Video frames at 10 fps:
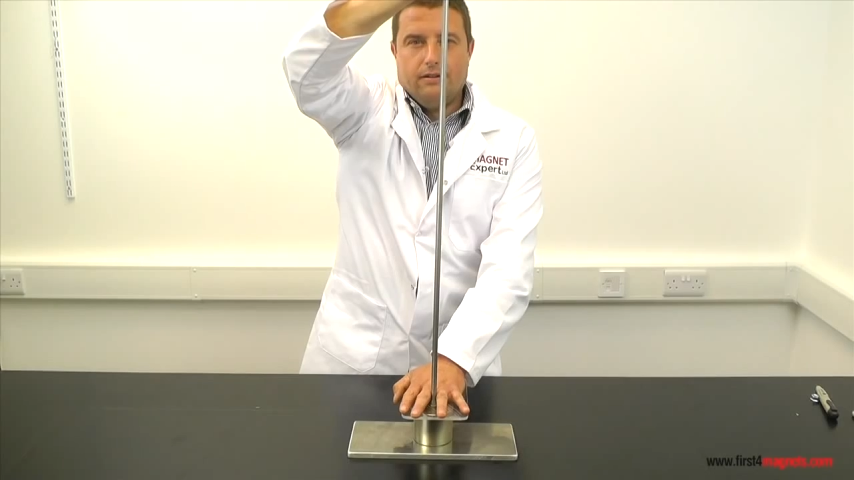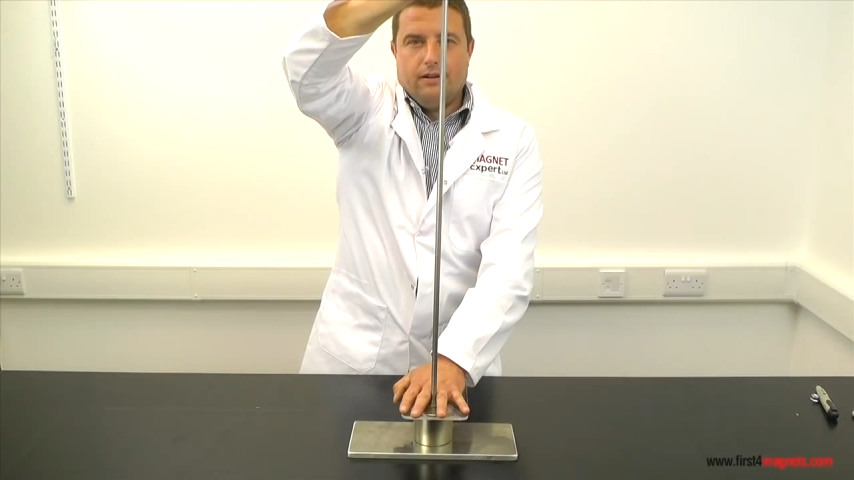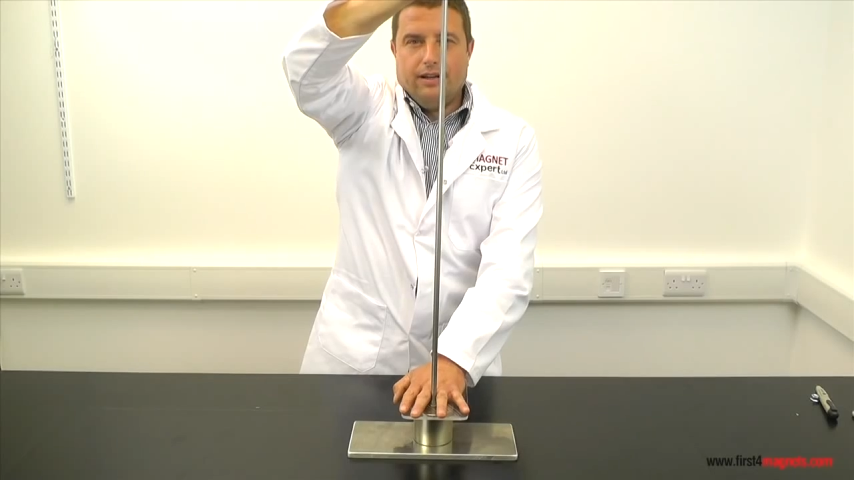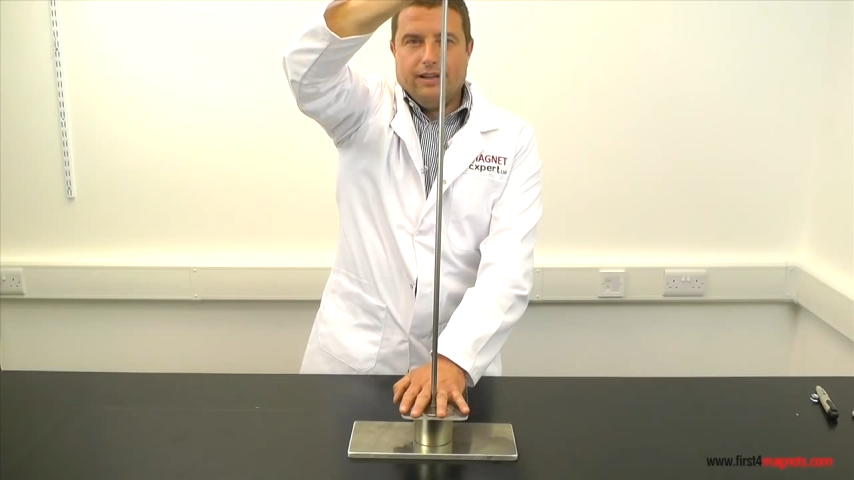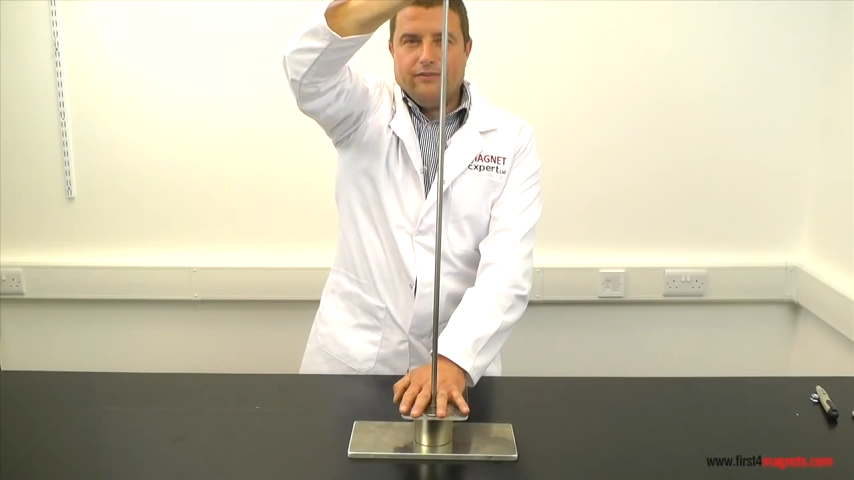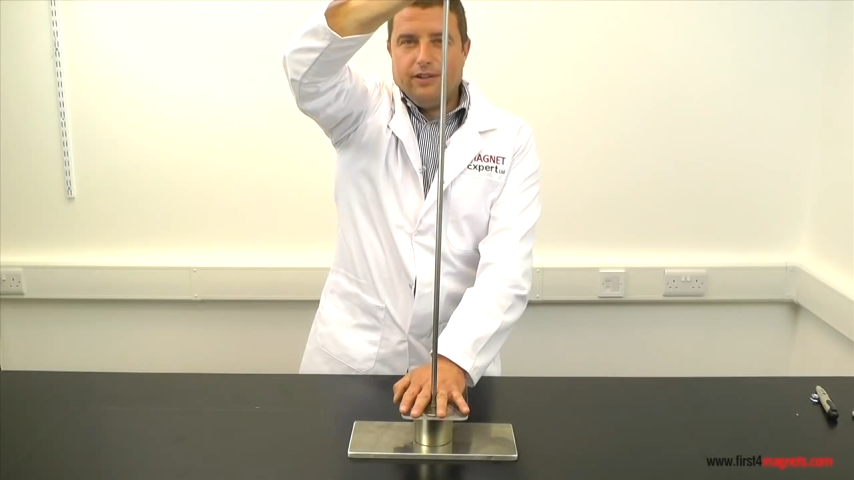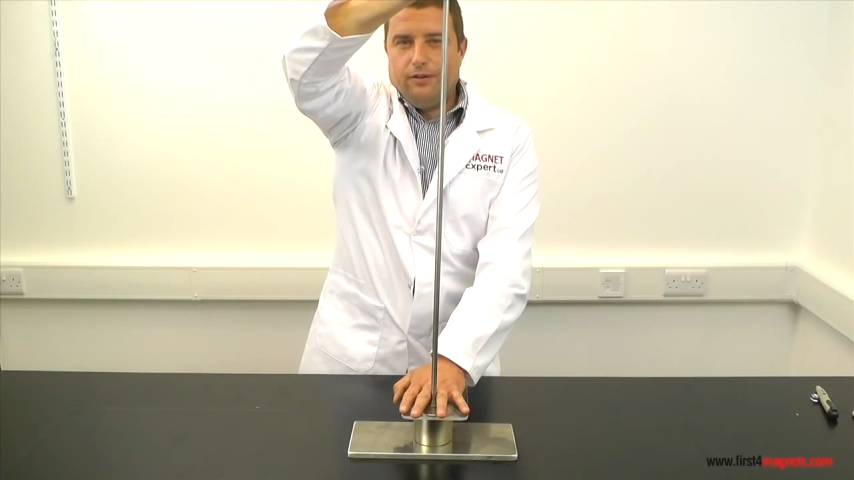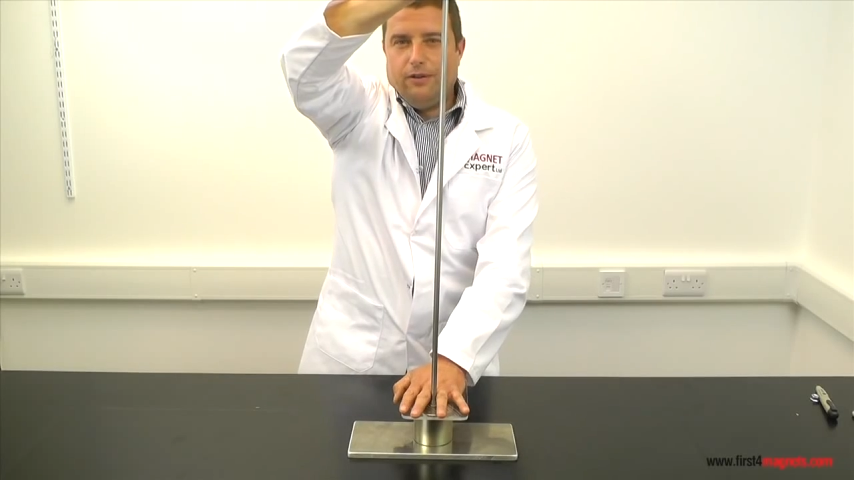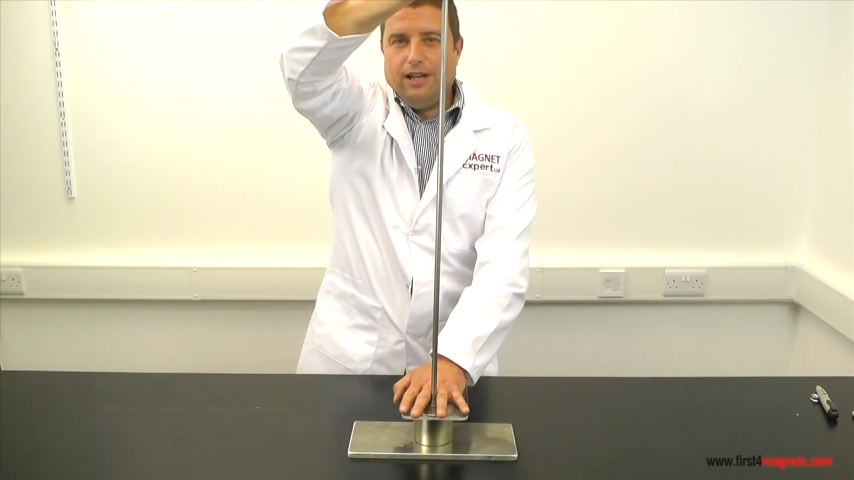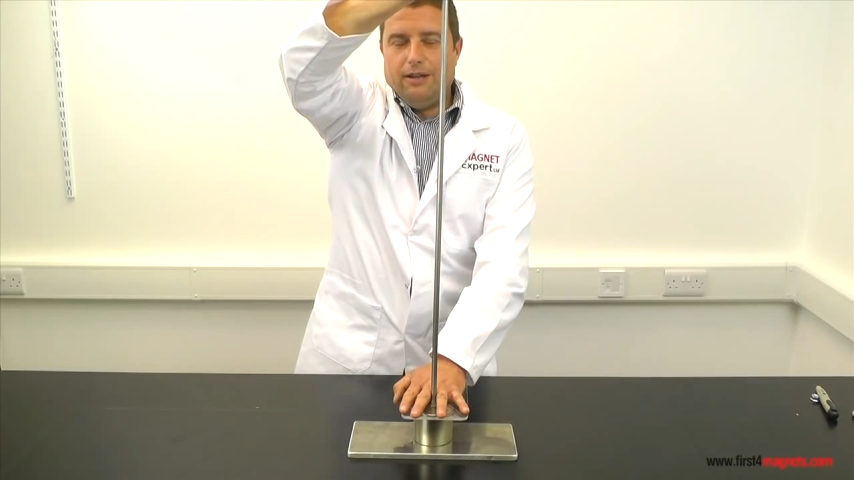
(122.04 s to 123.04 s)
Right, if you
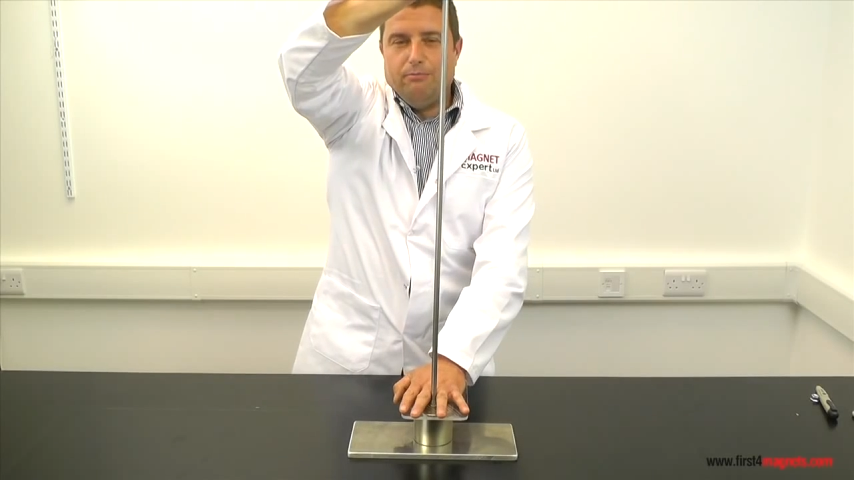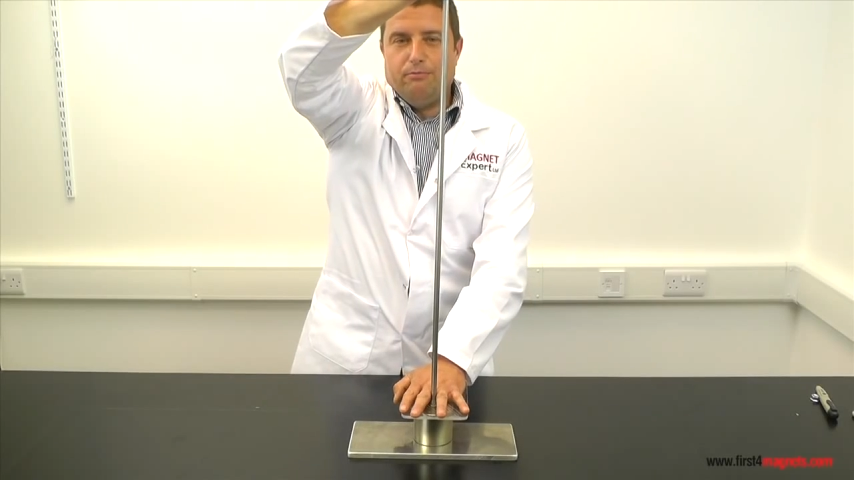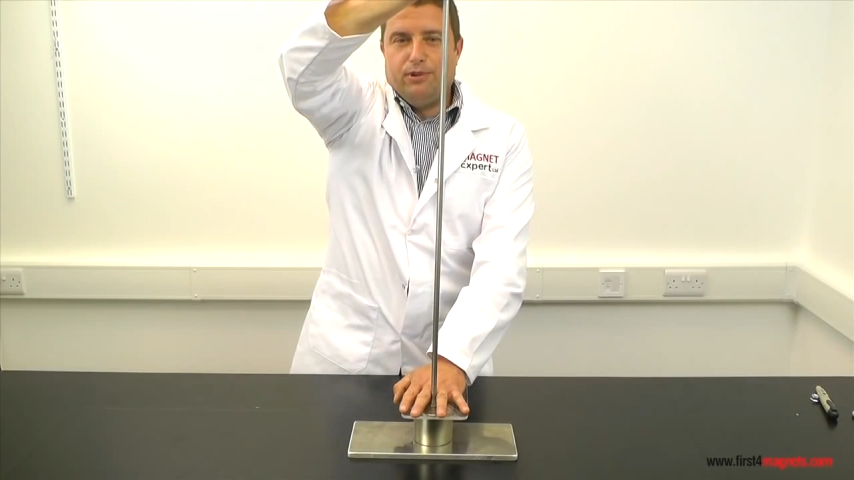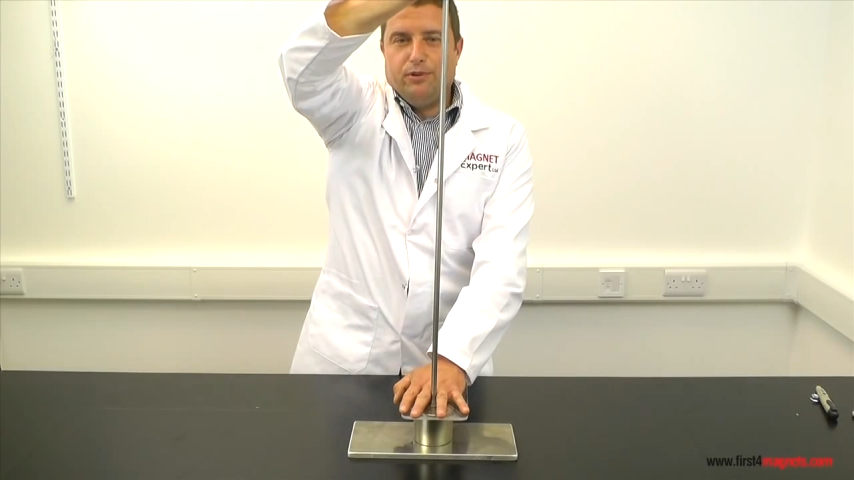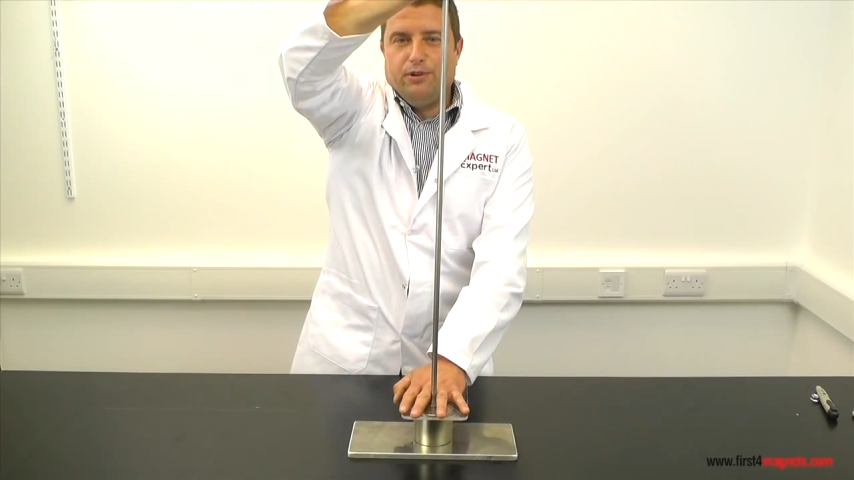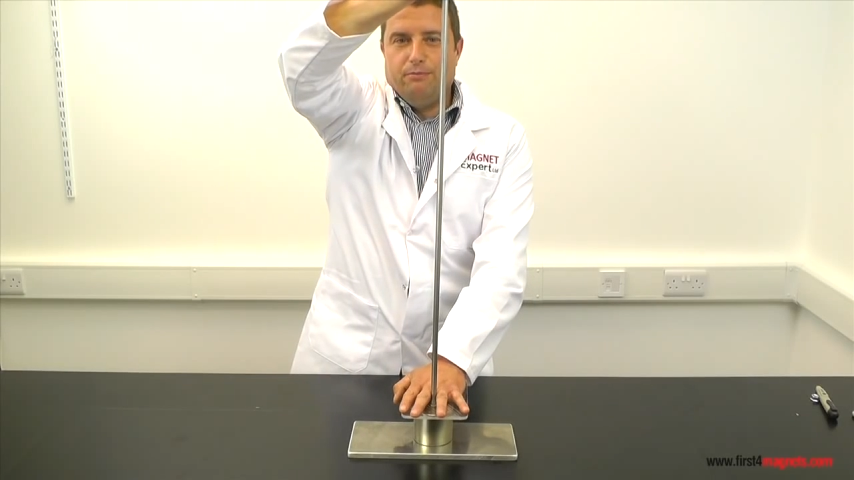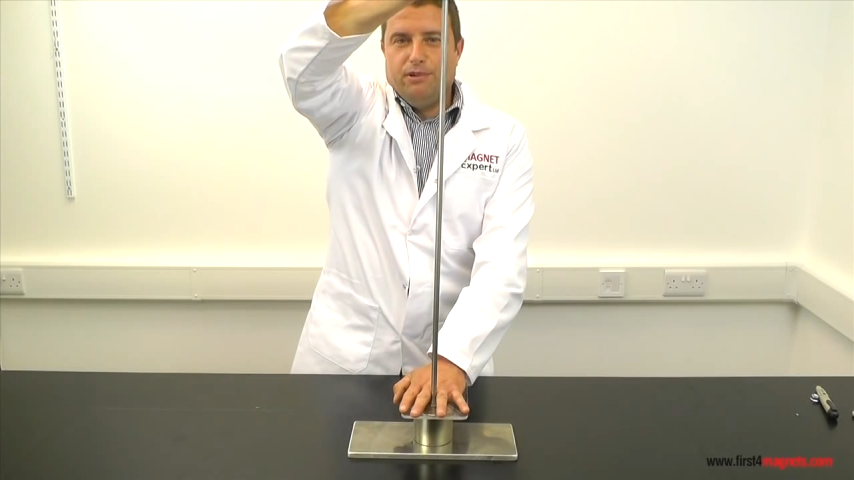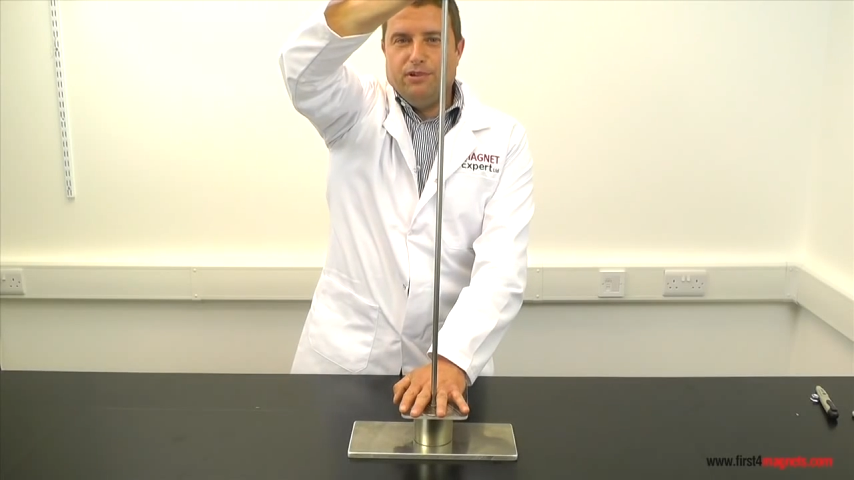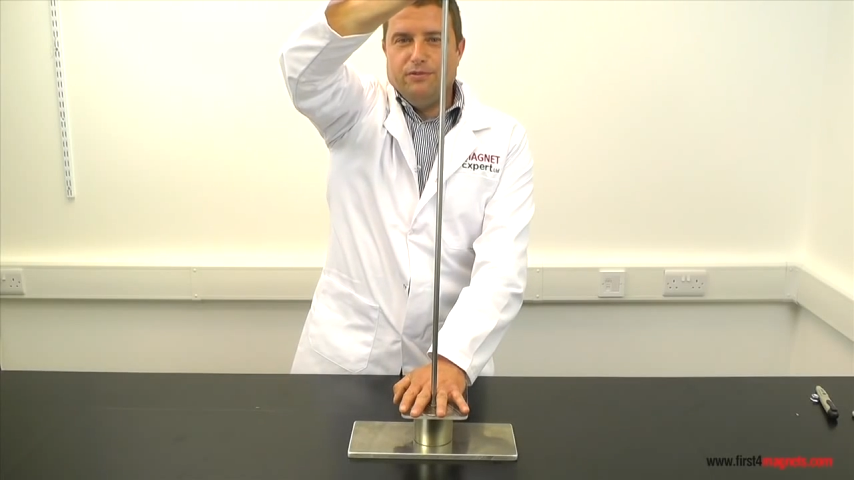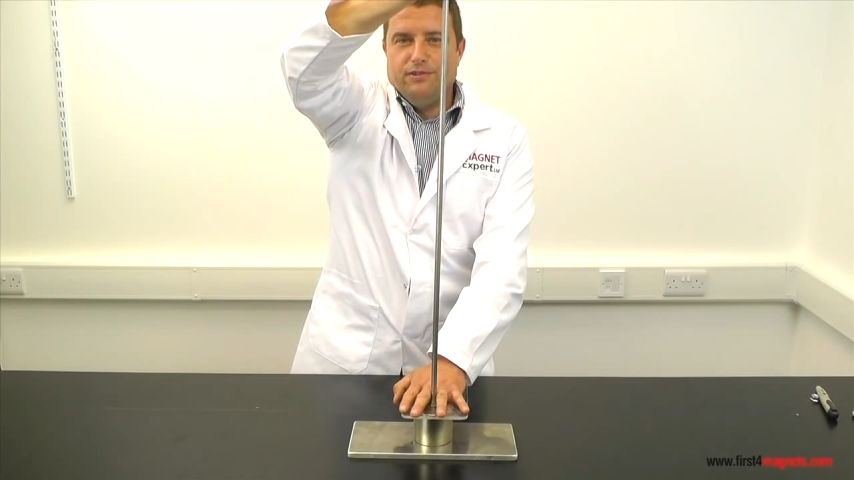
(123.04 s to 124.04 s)
don't like broken
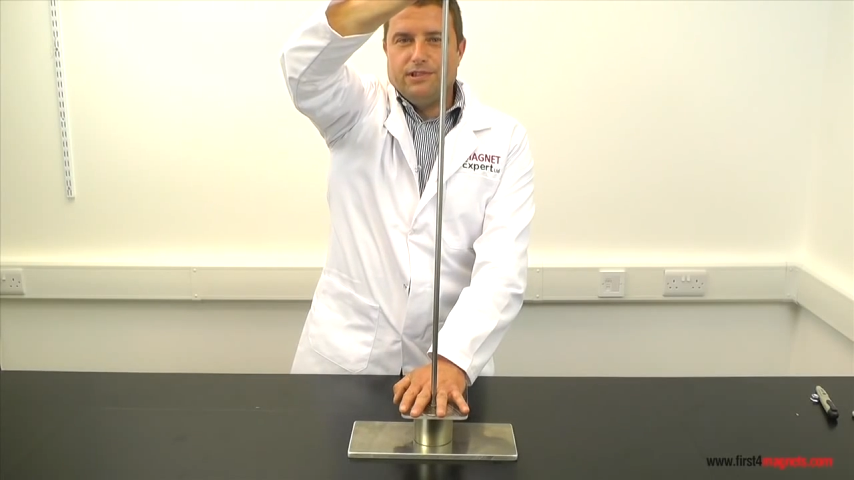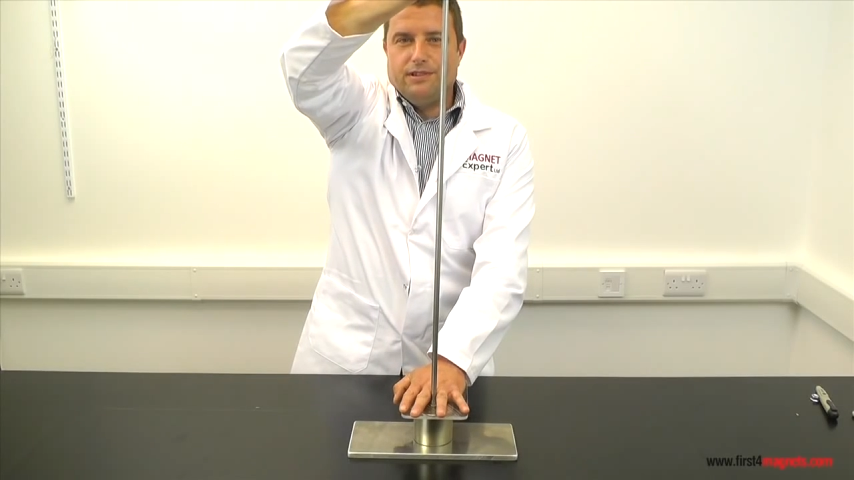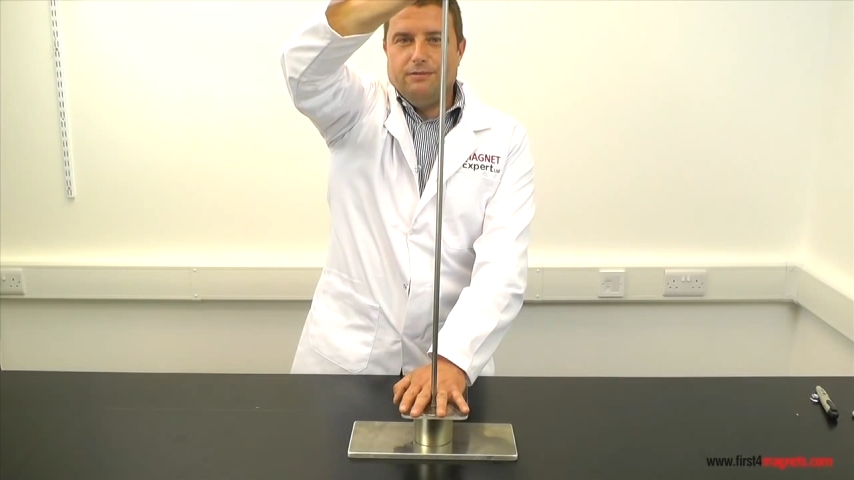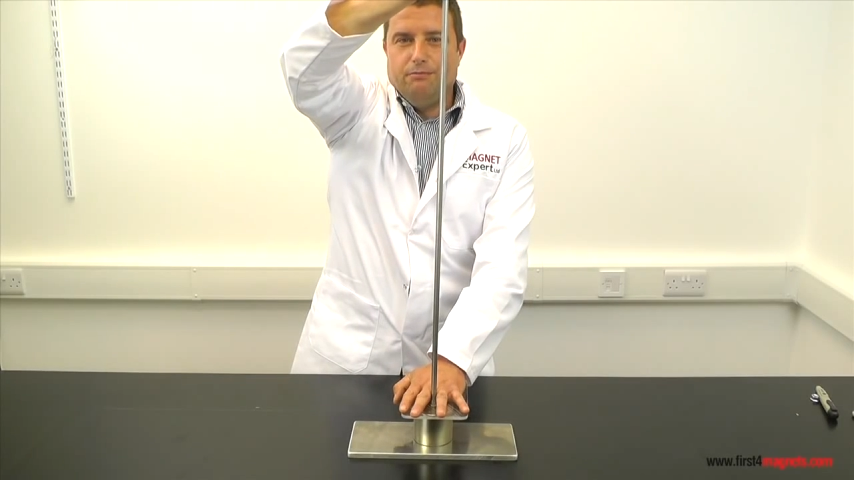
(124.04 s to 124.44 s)
bones,